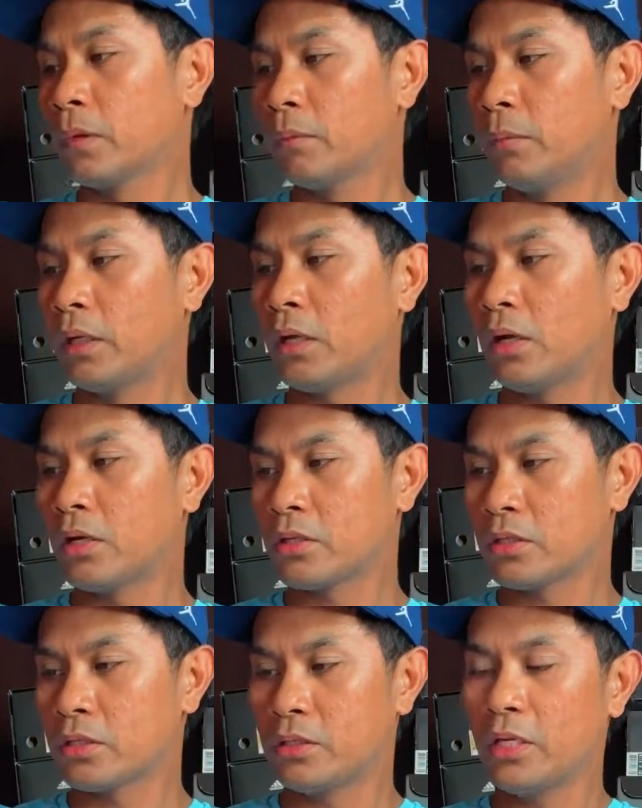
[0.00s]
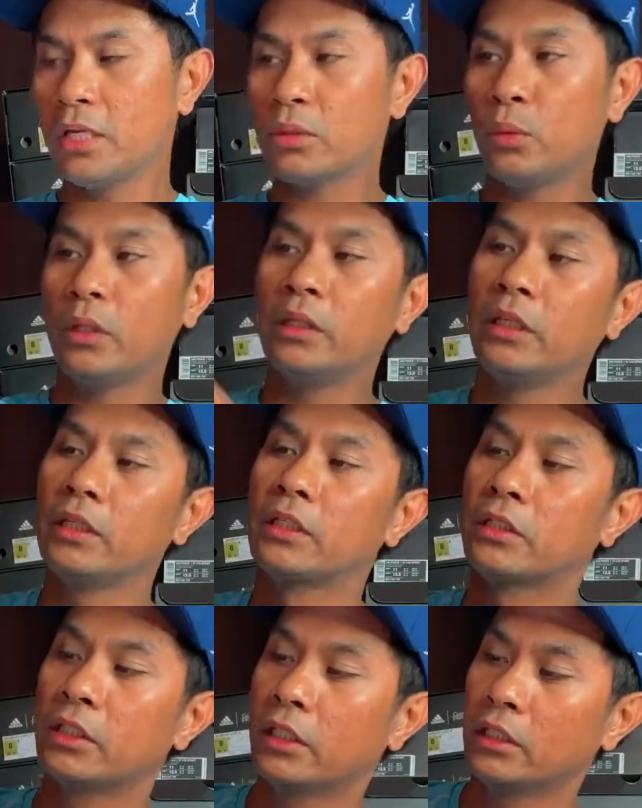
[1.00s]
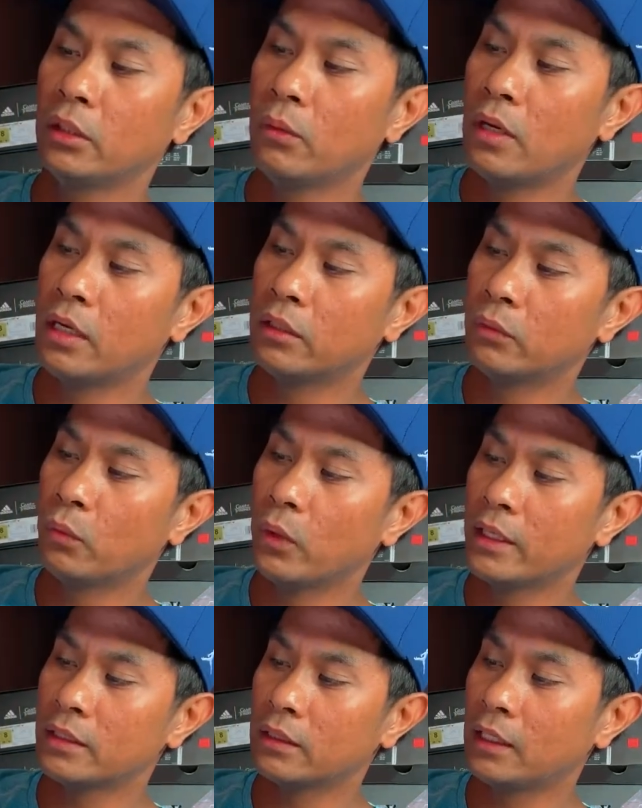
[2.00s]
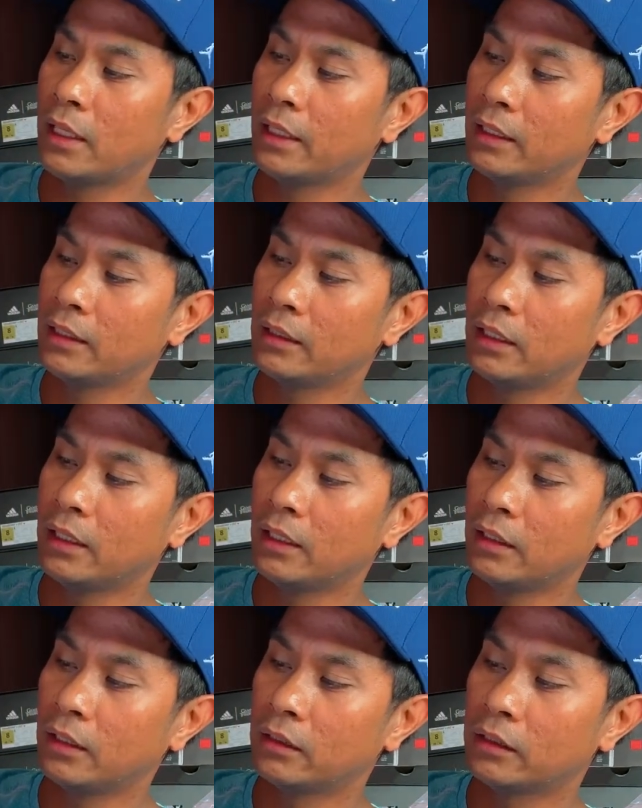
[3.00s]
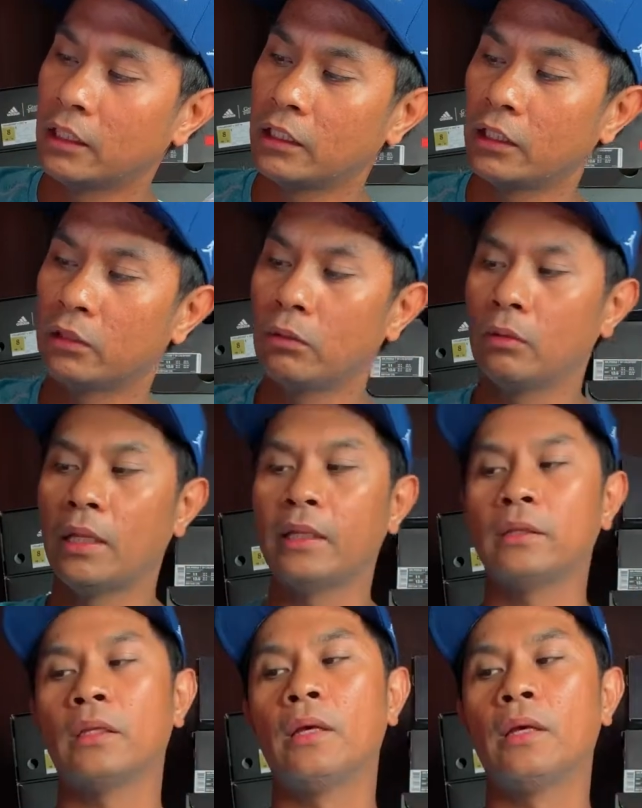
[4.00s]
because this one is 31 waistline and 32 length.